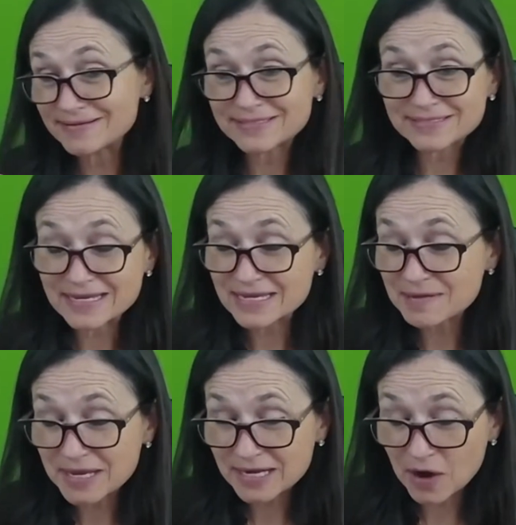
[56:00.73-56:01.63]
It's
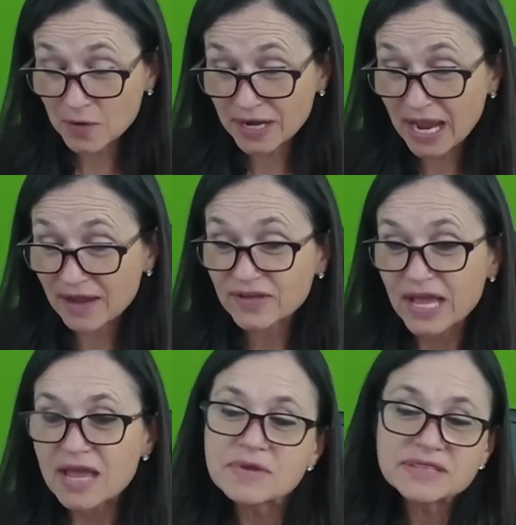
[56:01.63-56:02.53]
taking me an hour and a half.
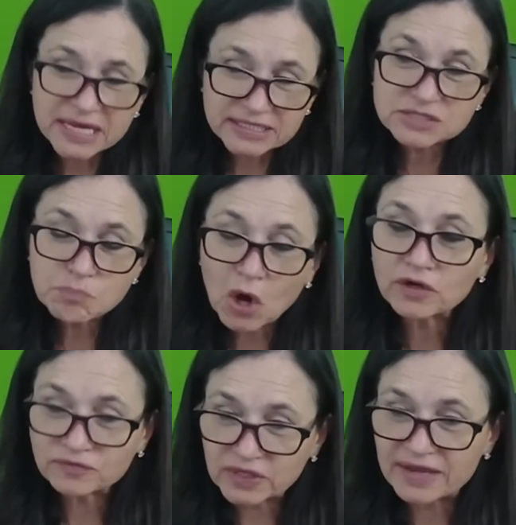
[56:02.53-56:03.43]
I mean, that's
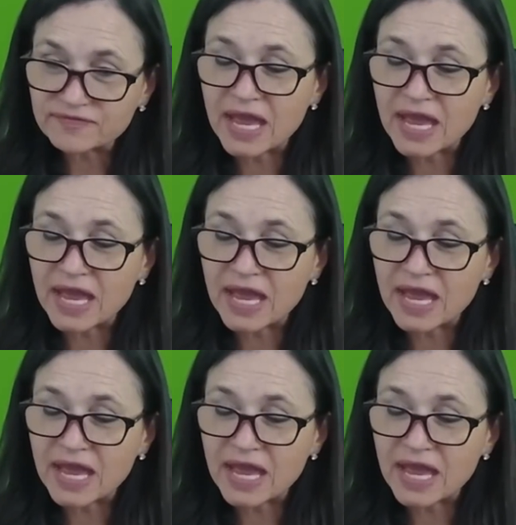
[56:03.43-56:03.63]
part of life.